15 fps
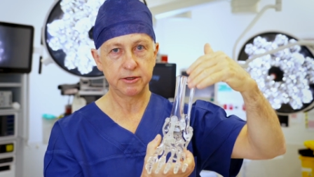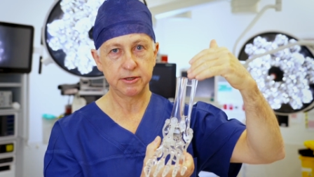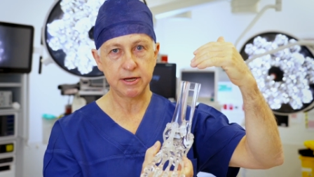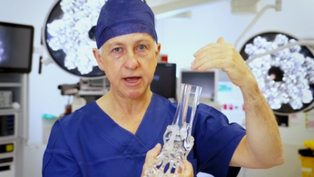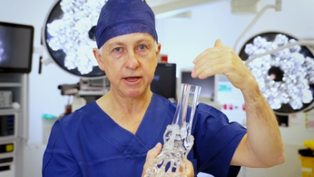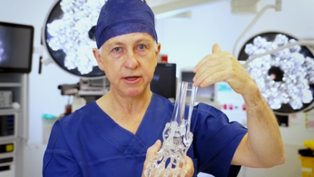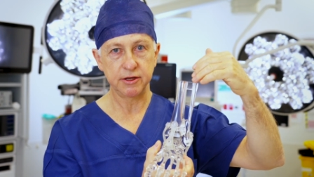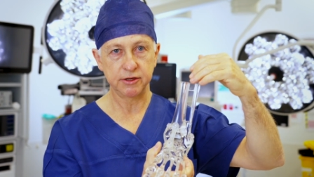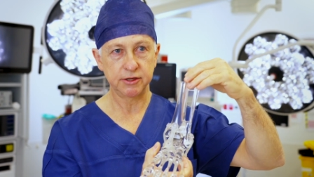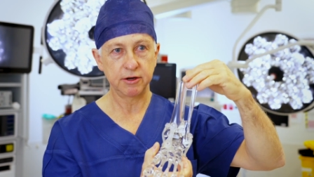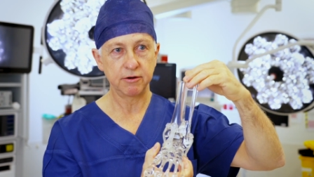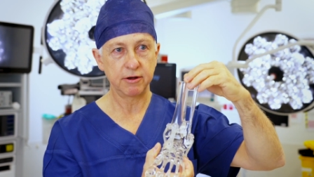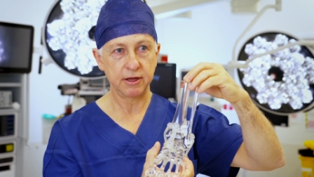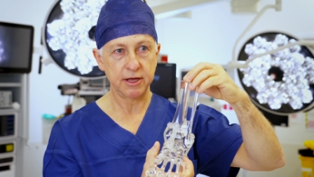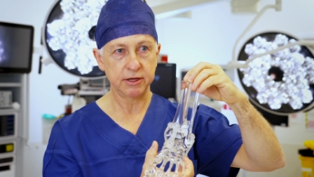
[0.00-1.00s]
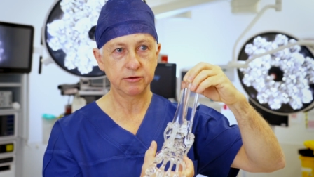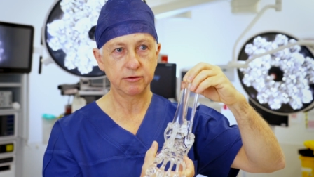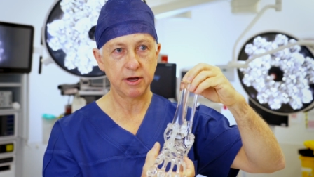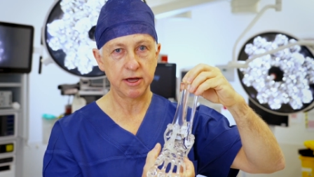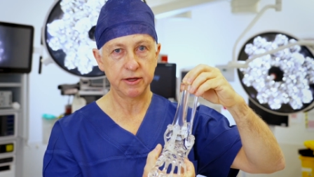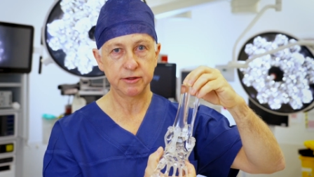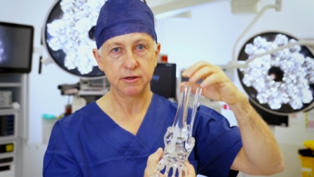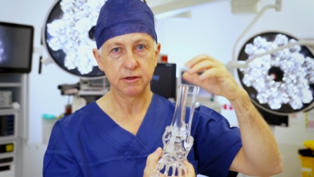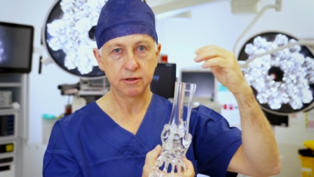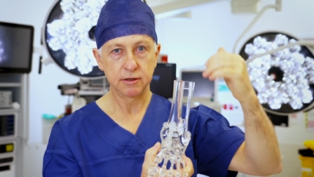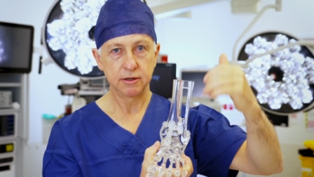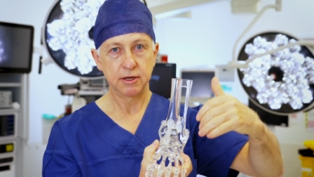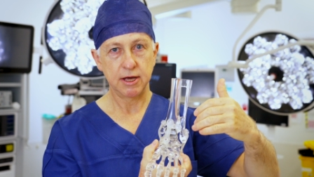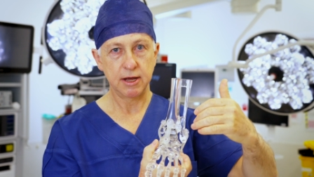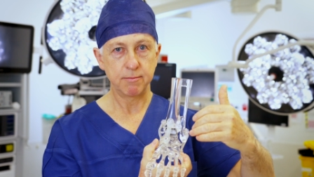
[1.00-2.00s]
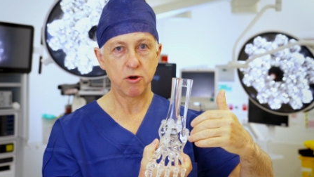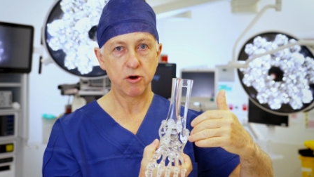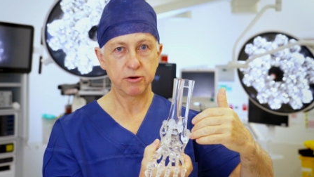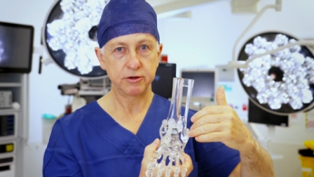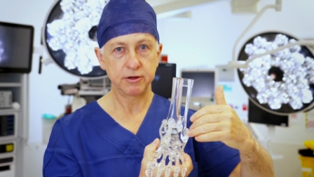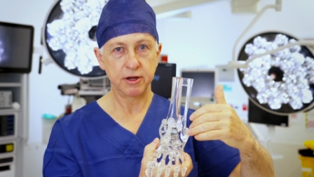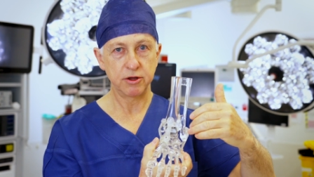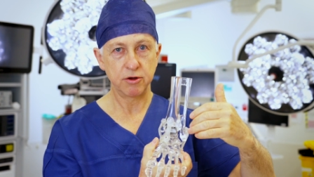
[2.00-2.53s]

taking serial x-rays and monitoring